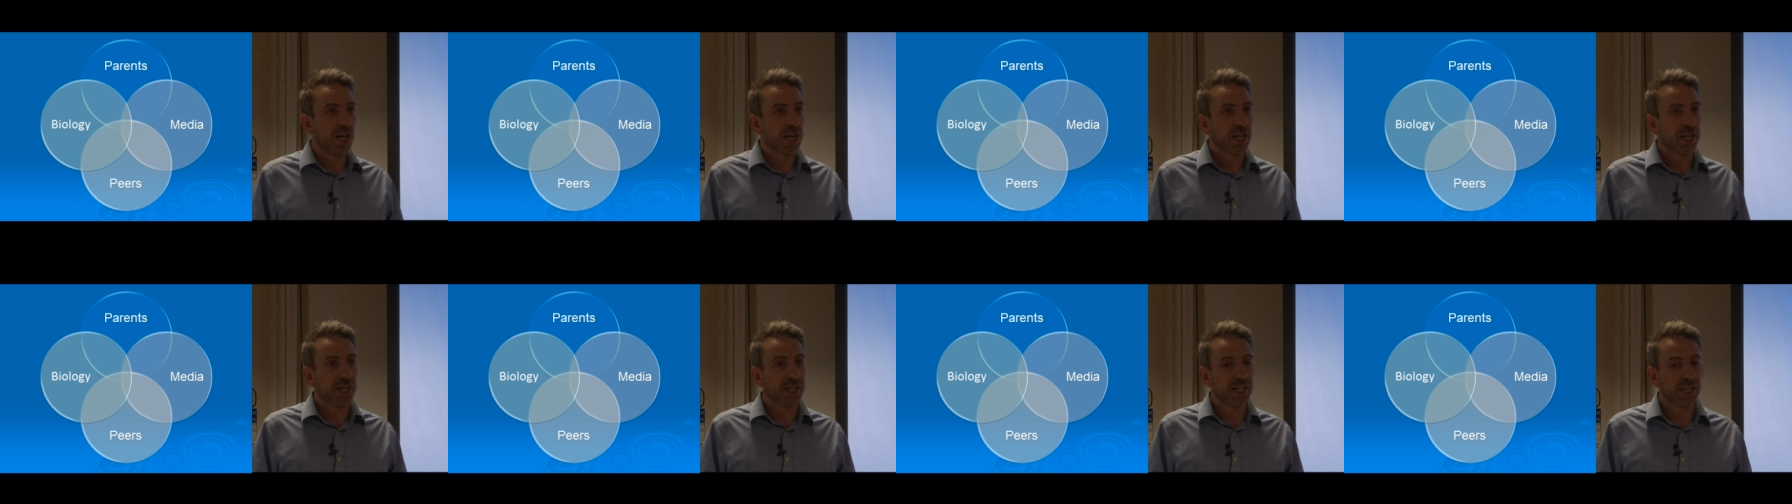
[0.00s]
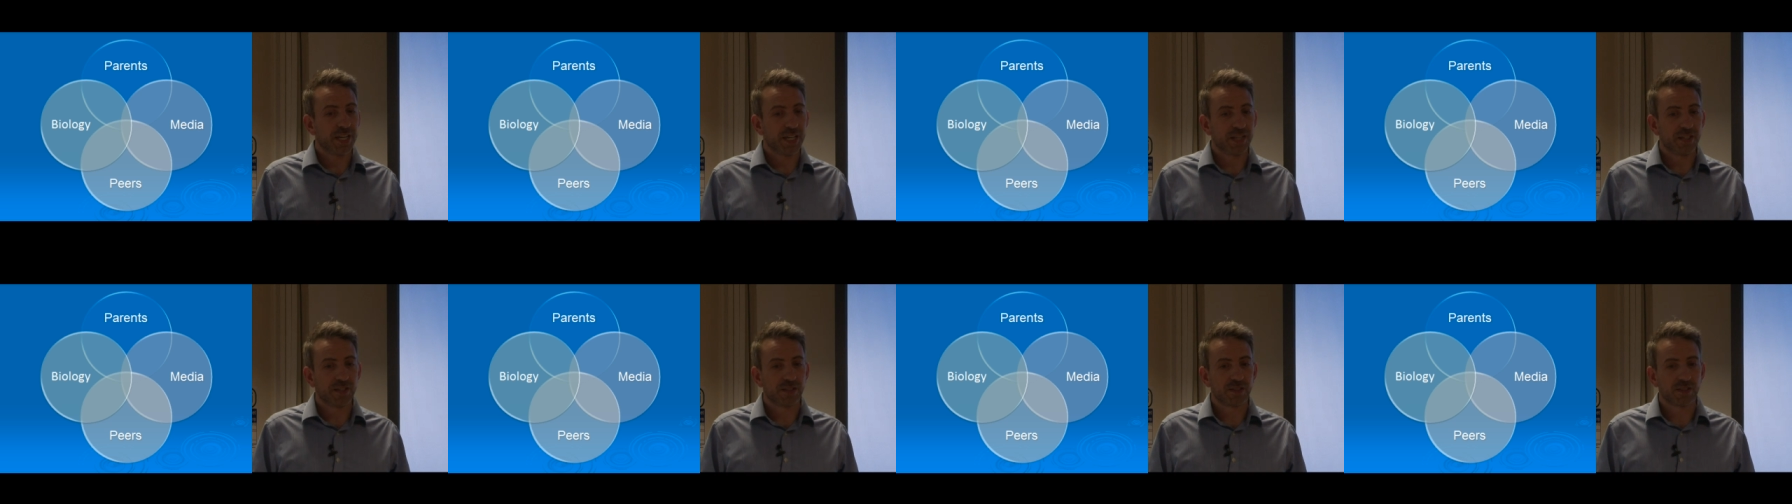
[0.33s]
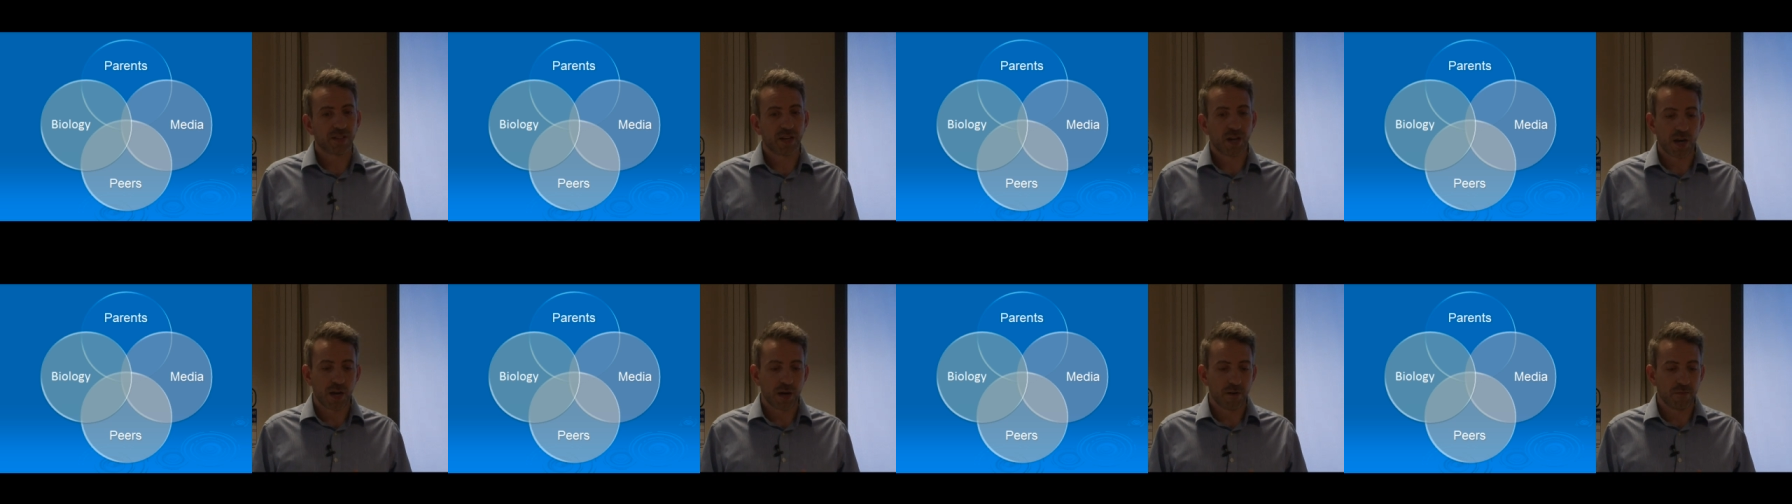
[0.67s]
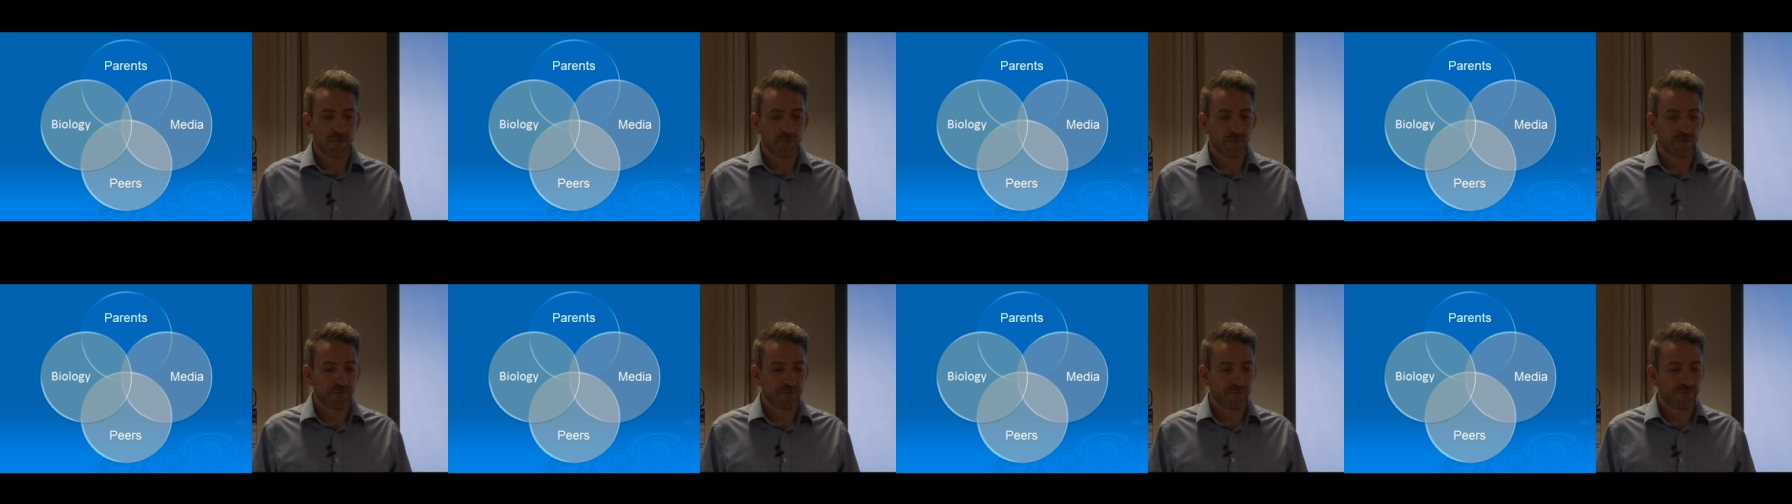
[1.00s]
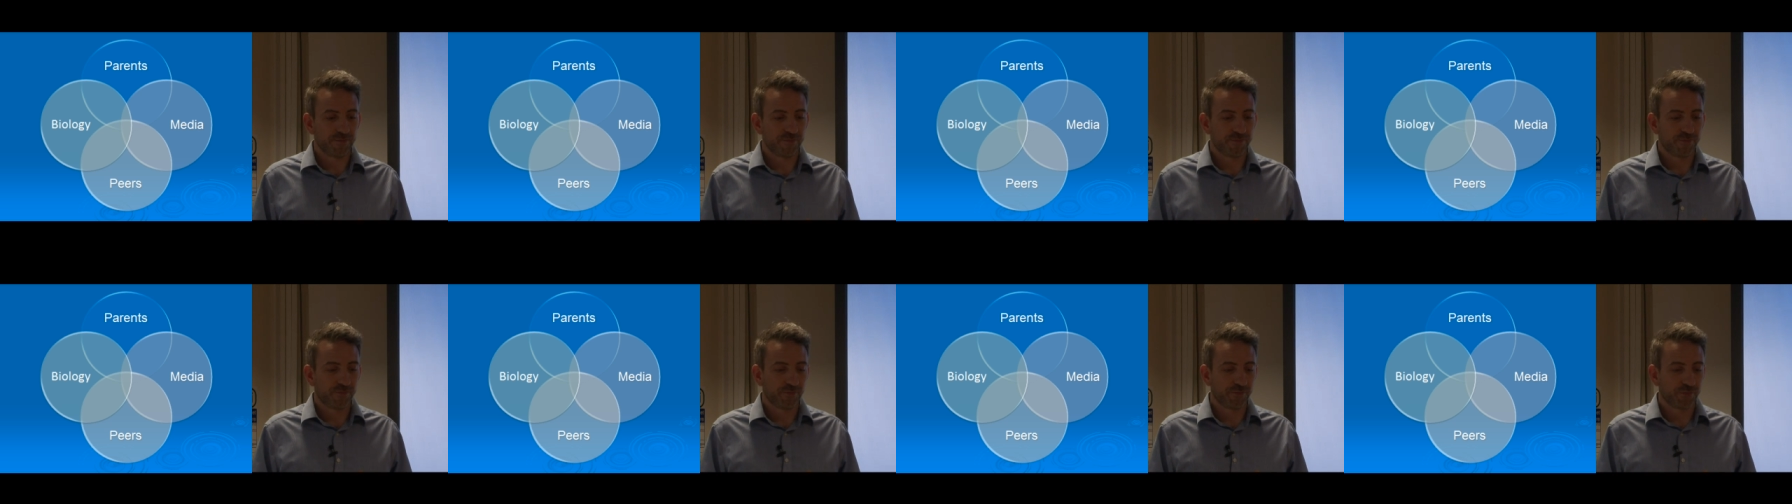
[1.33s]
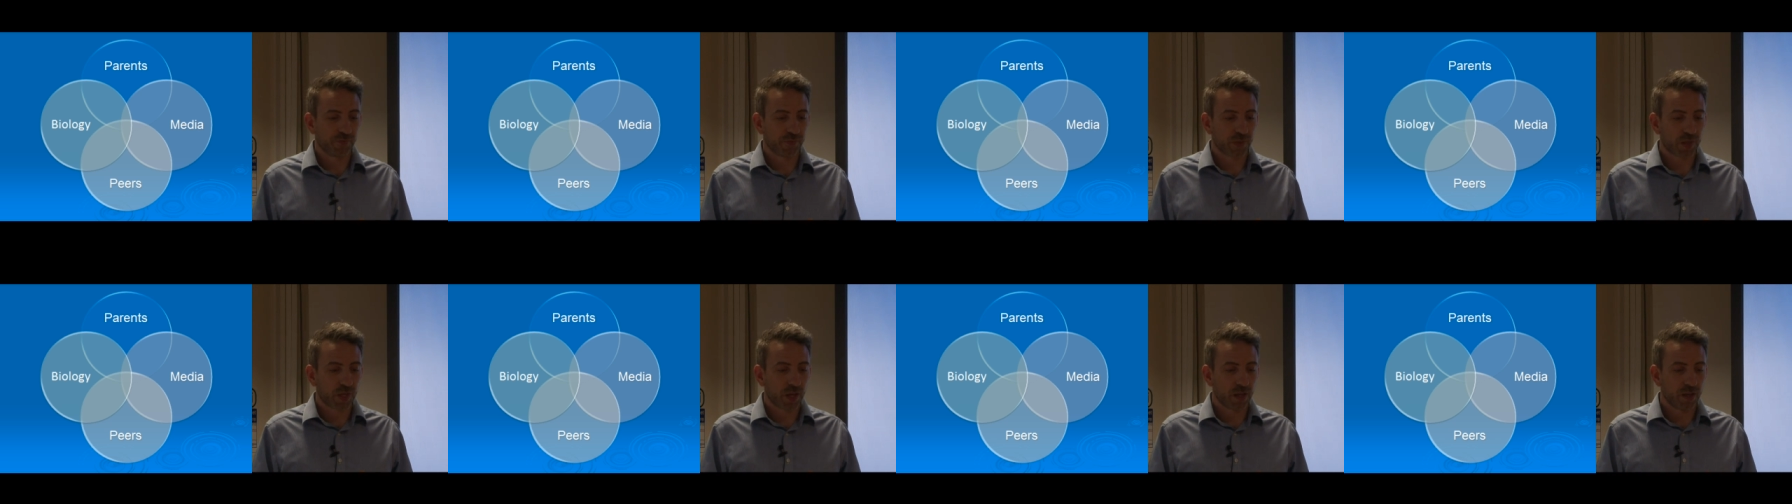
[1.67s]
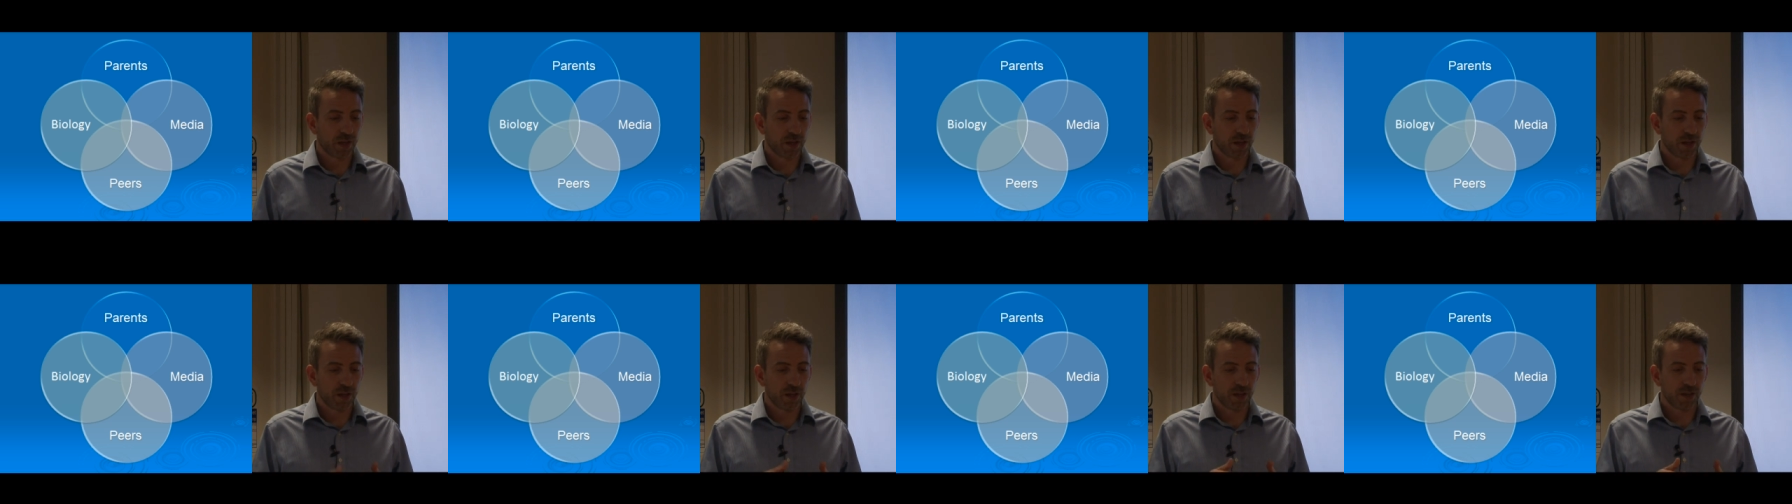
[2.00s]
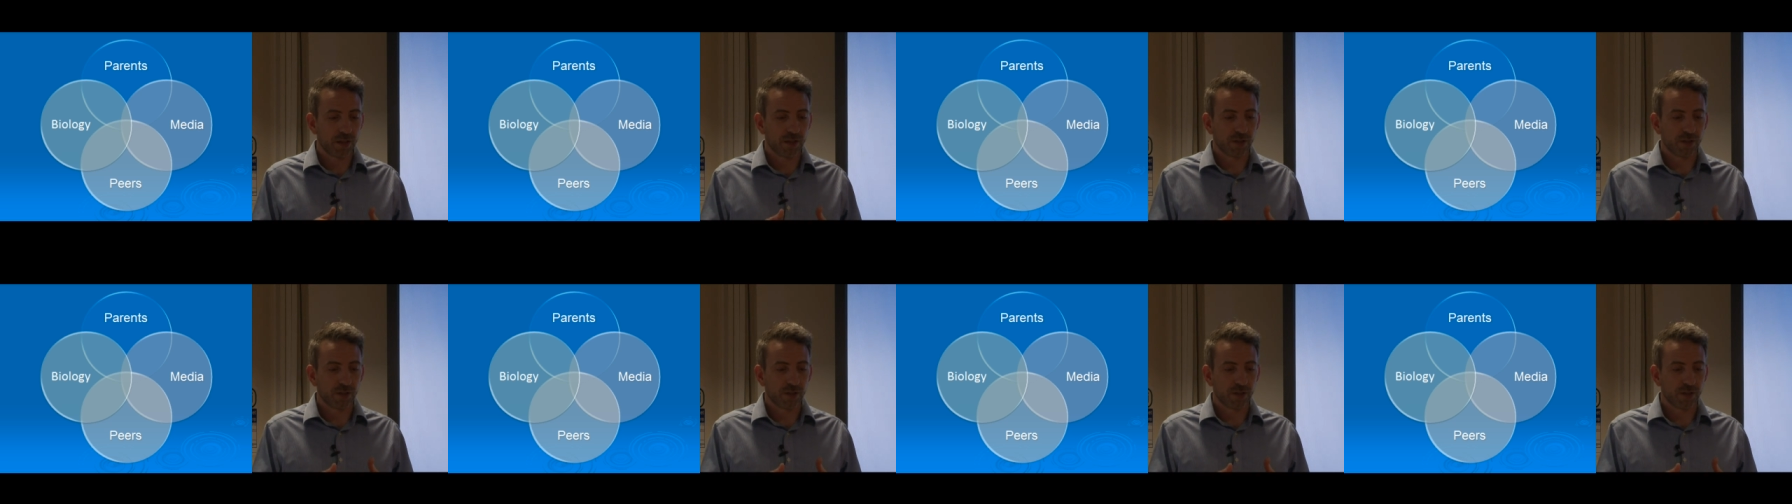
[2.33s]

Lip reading: is the